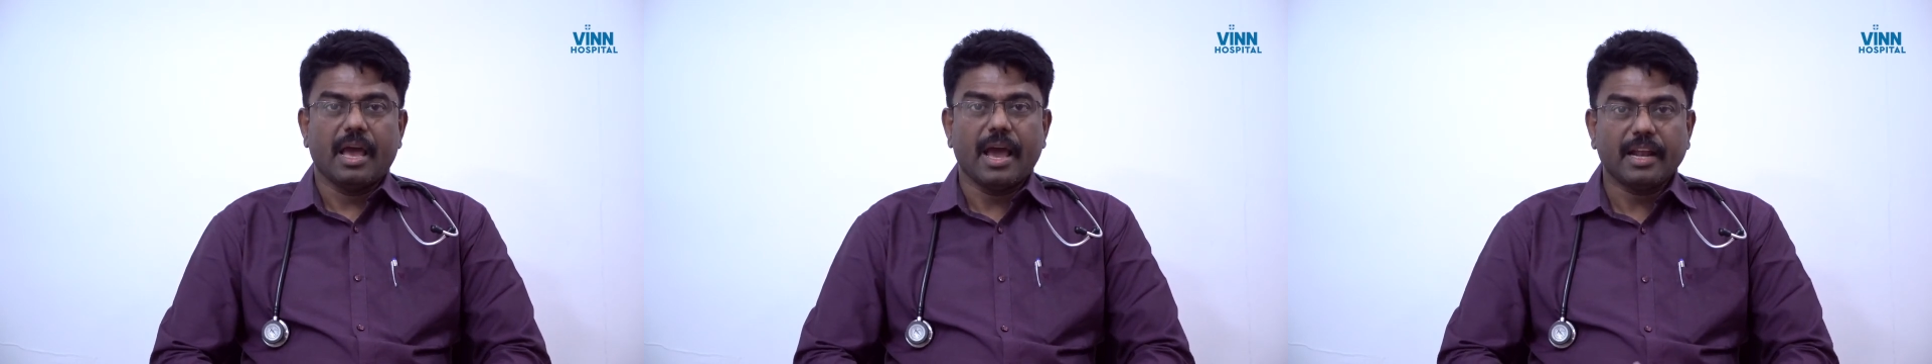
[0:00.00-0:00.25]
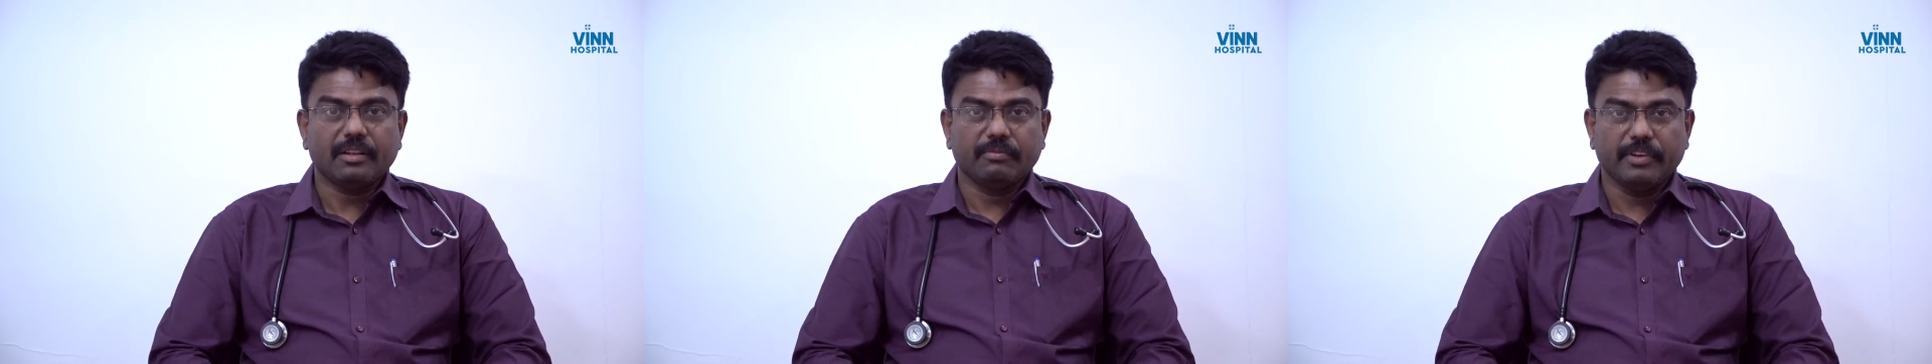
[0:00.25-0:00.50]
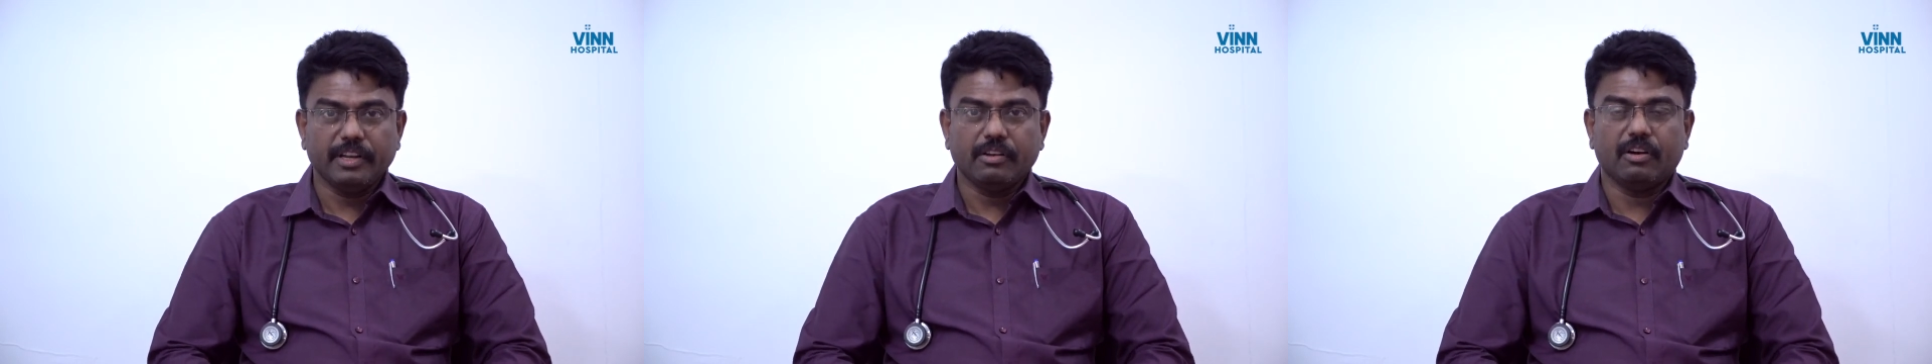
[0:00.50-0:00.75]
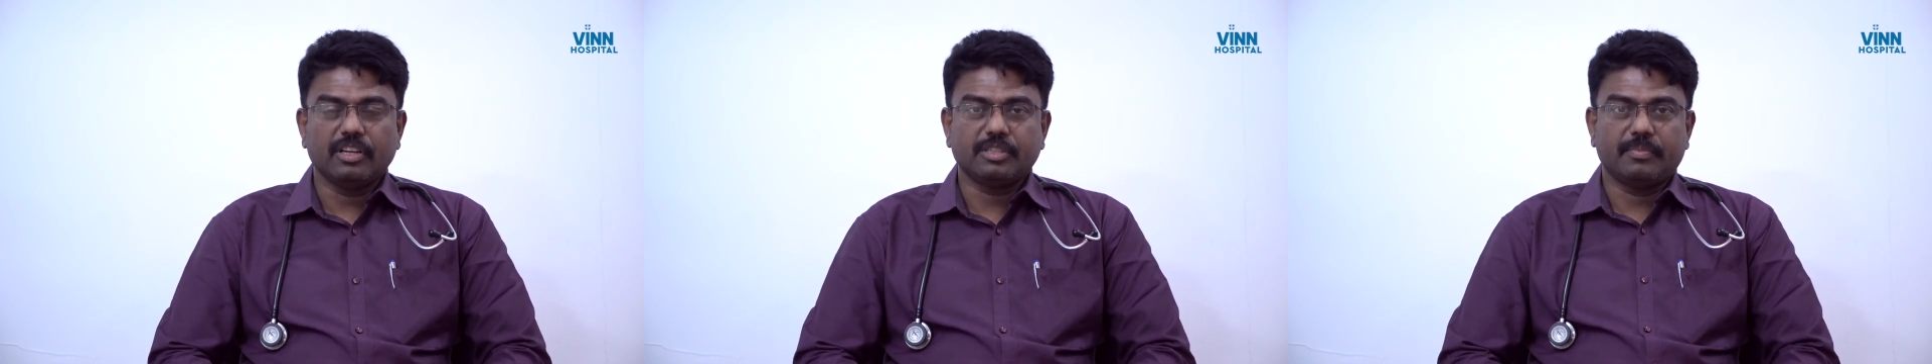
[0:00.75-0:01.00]
At VINN
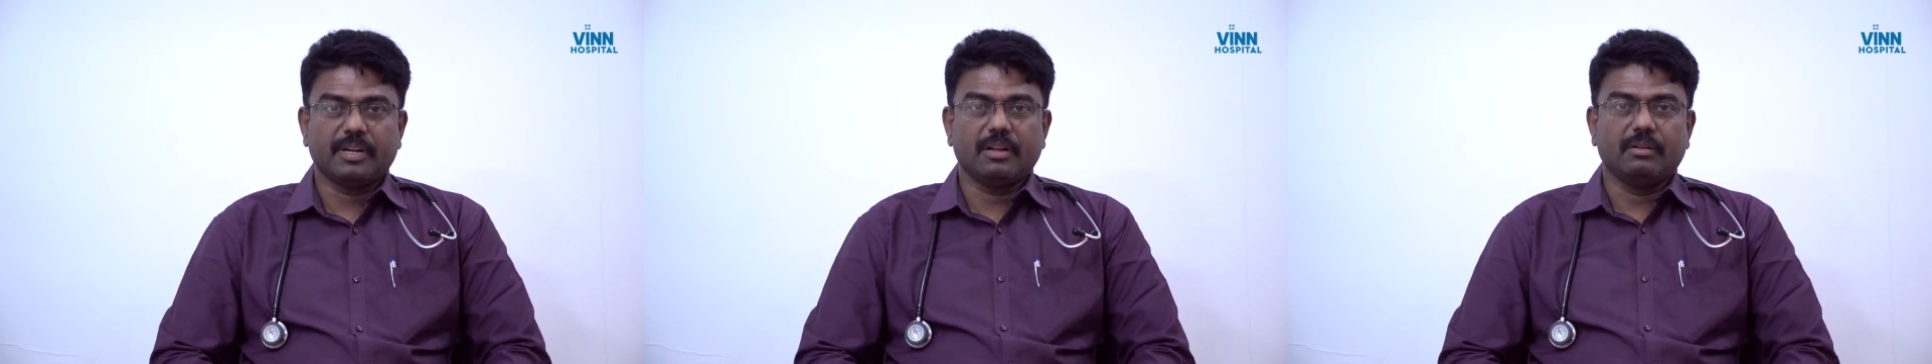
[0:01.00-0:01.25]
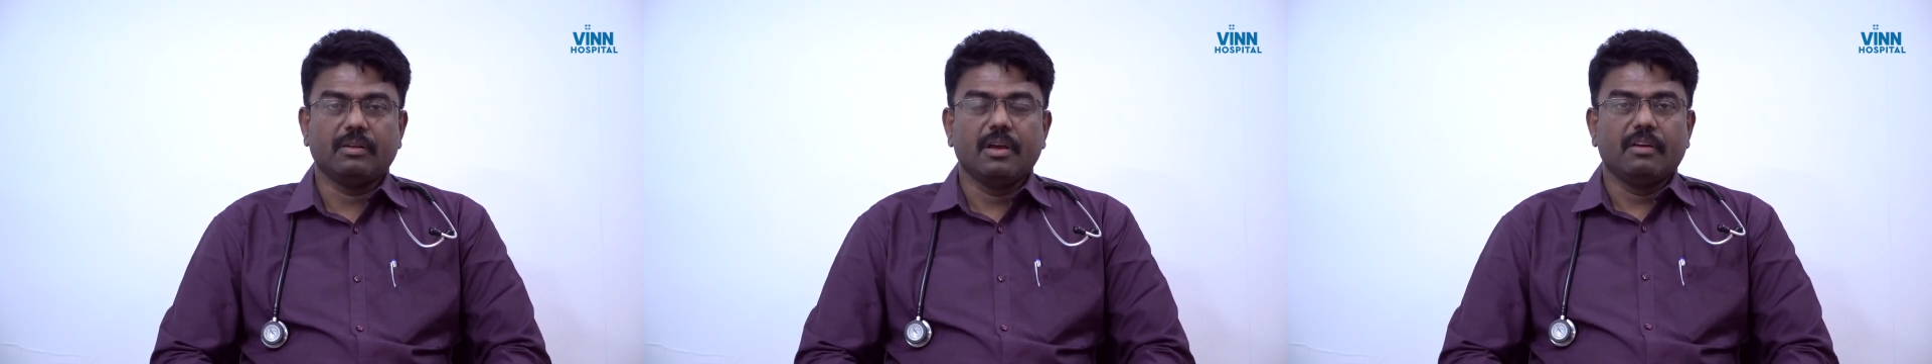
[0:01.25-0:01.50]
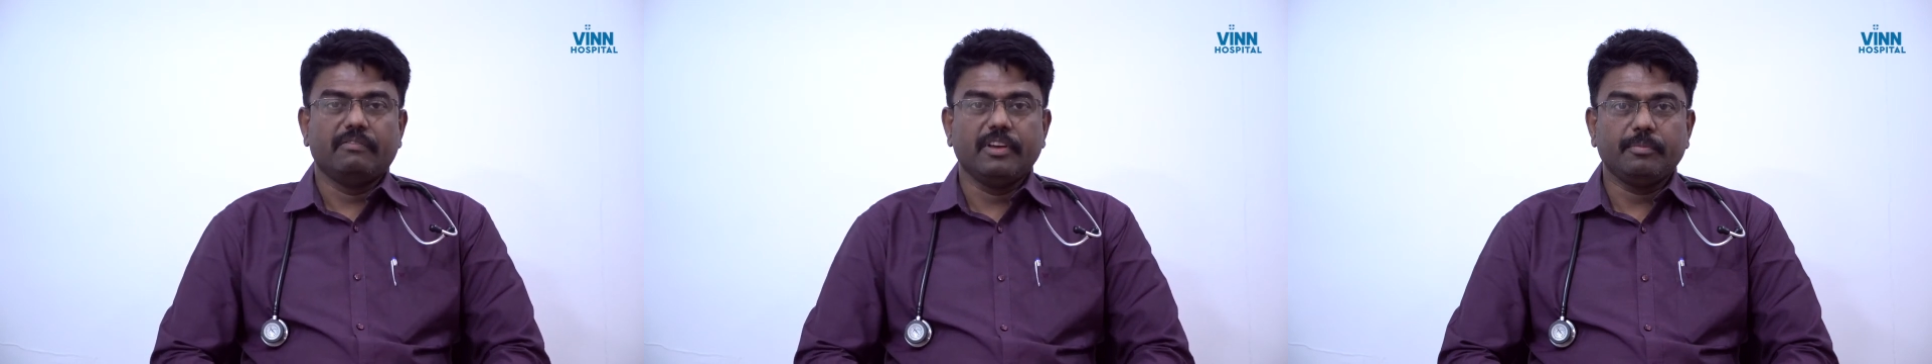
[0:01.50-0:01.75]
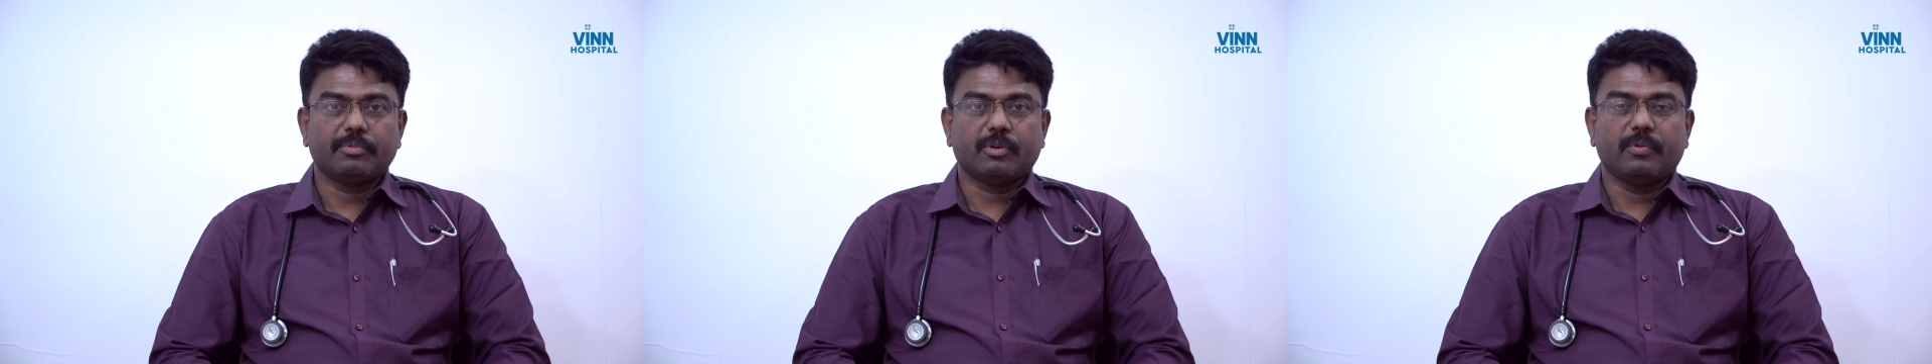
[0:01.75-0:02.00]
Hospital,
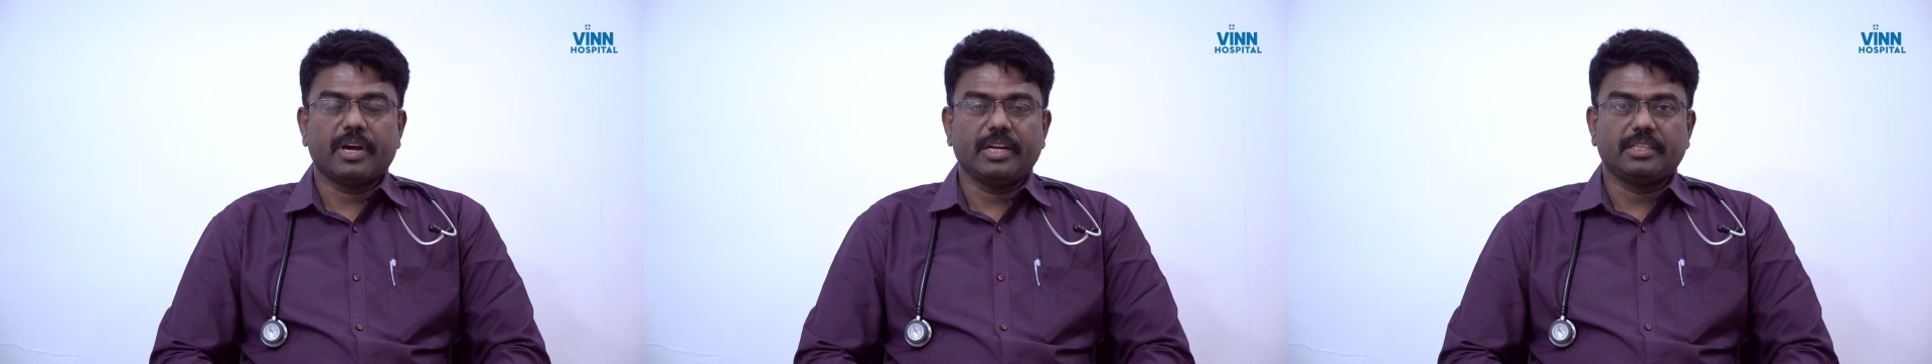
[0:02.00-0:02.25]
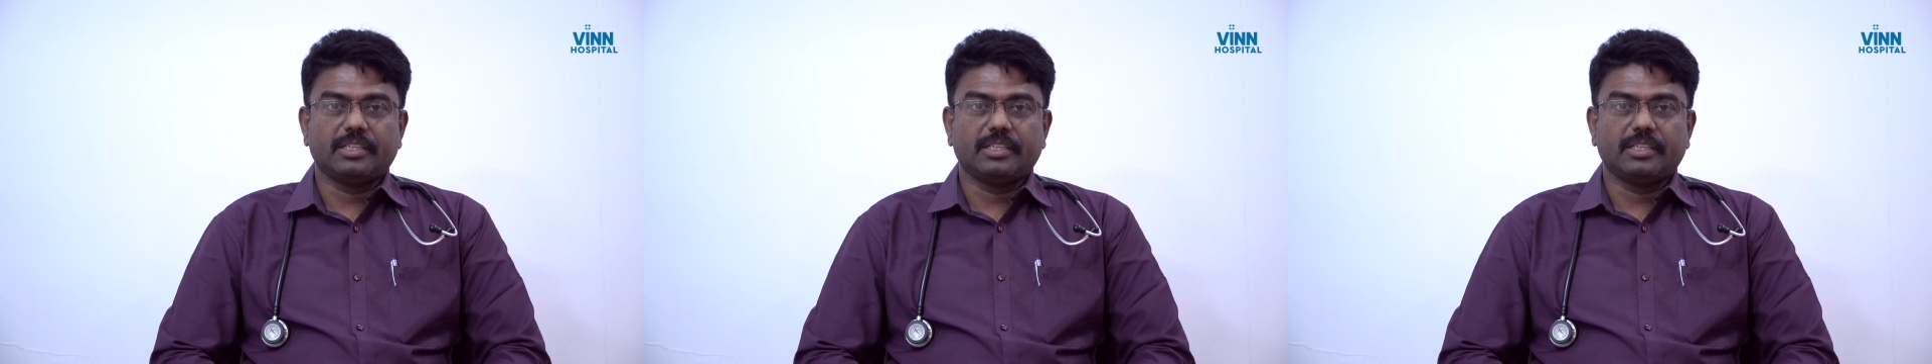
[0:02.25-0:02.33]
we provide